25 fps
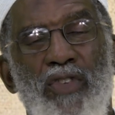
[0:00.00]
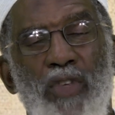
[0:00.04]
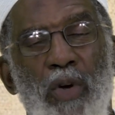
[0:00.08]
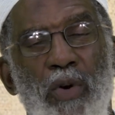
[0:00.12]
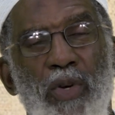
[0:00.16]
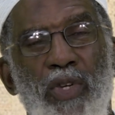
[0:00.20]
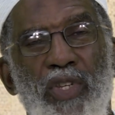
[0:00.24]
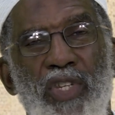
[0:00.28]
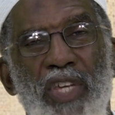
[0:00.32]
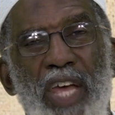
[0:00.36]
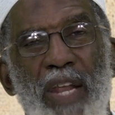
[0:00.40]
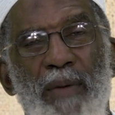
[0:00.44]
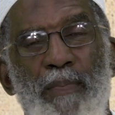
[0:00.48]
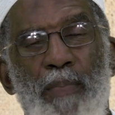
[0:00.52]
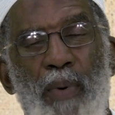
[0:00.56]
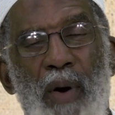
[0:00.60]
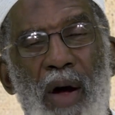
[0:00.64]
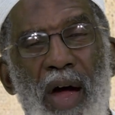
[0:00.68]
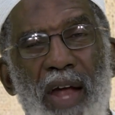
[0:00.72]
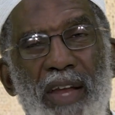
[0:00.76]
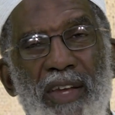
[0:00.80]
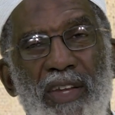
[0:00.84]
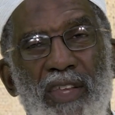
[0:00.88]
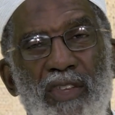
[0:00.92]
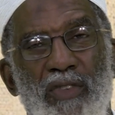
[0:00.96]
to
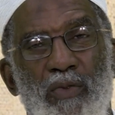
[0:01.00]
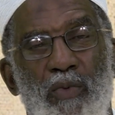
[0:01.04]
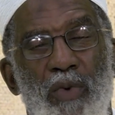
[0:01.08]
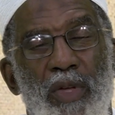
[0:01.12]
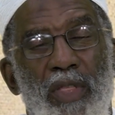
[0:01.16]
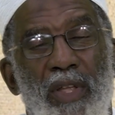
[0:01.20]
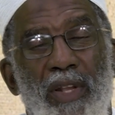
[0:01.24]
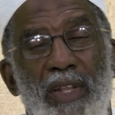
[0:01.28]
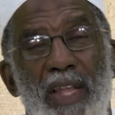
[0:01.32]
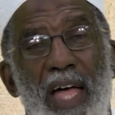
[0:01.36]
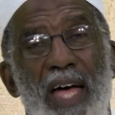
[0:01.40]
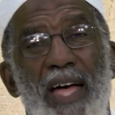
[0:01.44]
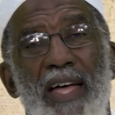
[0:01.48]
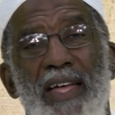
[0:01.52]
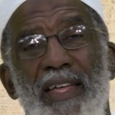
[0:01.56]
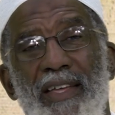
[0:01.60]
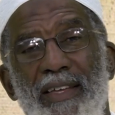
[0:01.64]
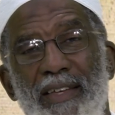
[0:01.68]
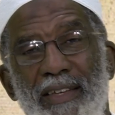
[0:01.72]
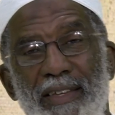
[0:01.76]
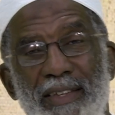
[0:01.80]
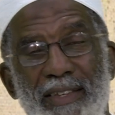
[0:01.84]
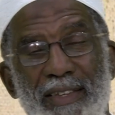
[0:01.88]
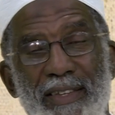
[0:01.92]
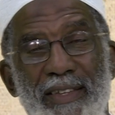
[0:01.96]
associate partners with
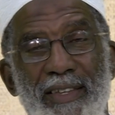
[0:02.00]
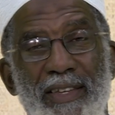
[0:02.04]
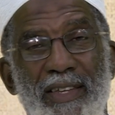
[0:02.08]
Allah,